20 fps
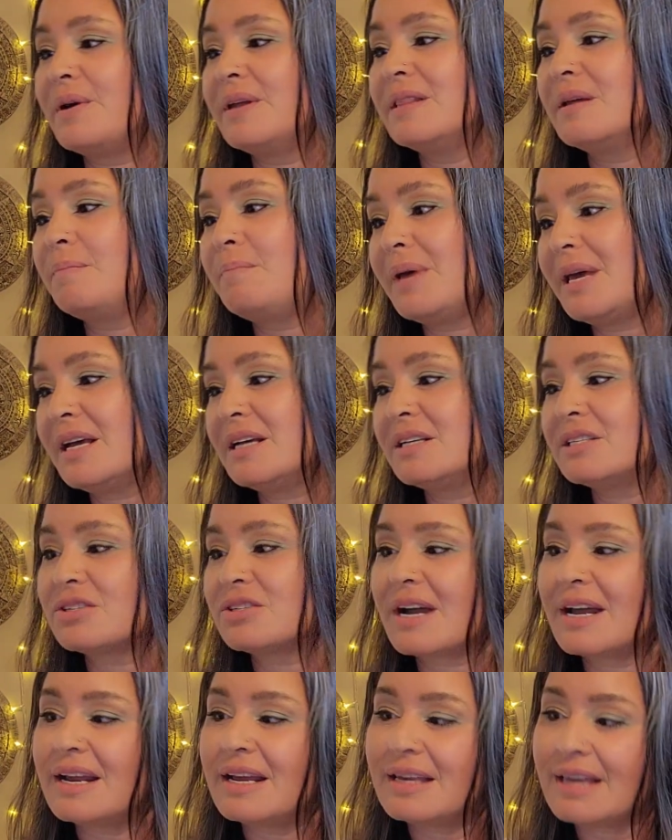When the pigs
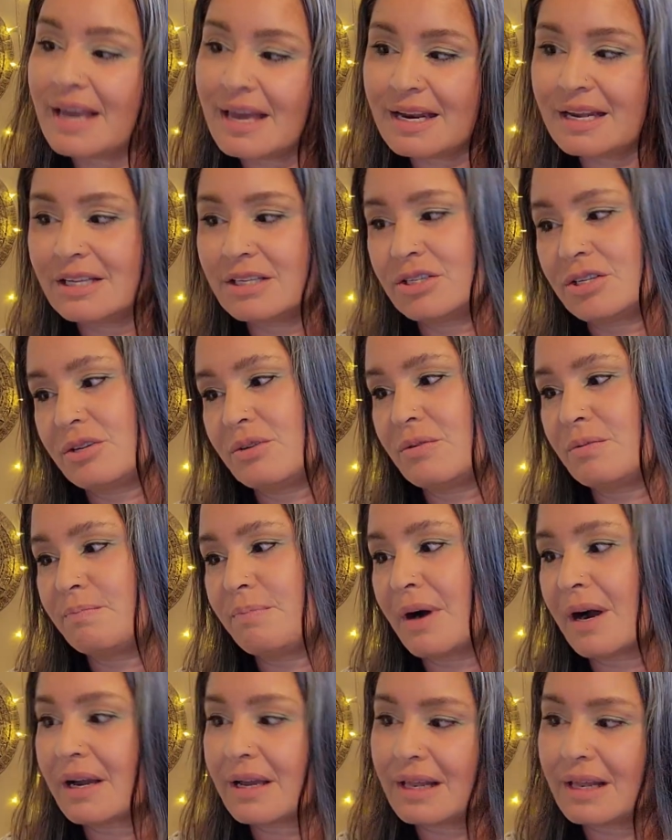try to get at you,
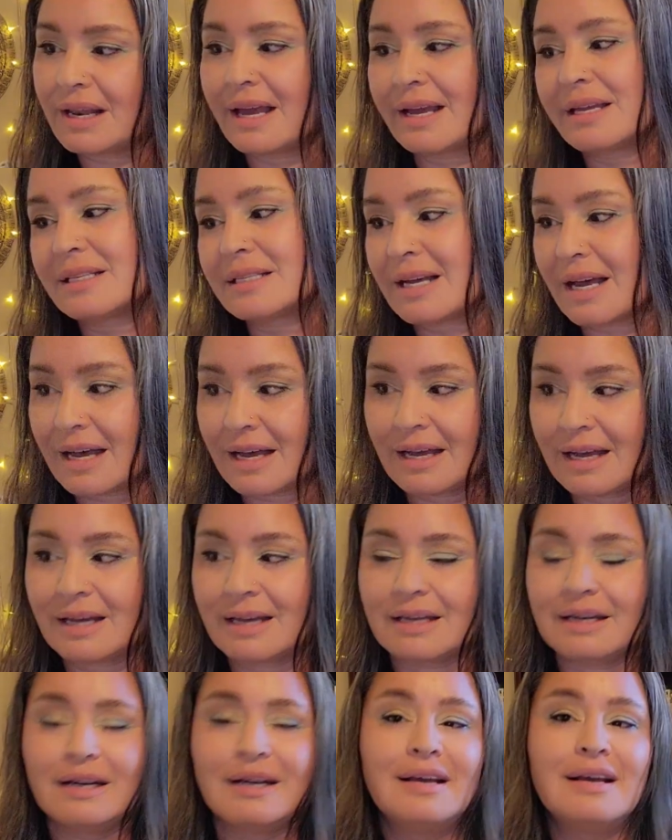park it like it's
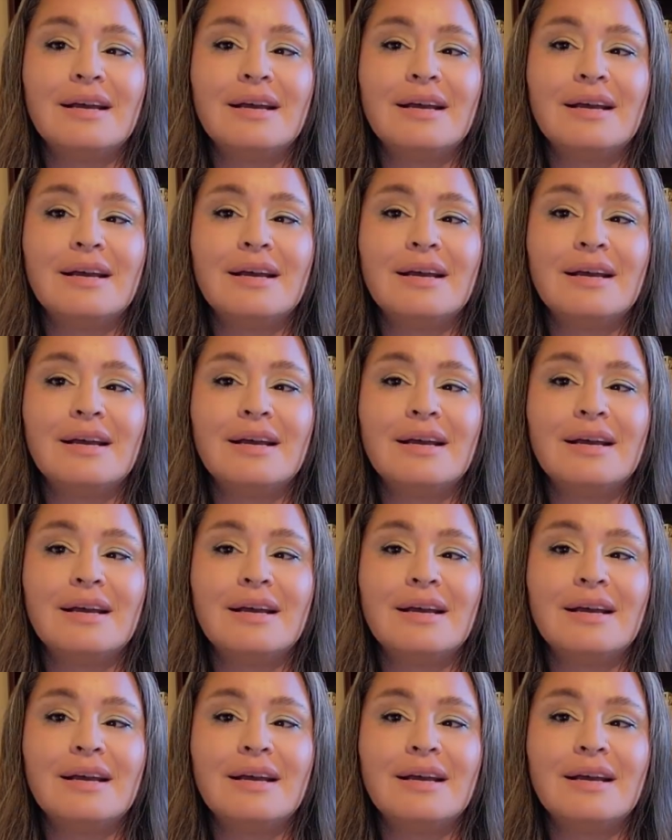hot.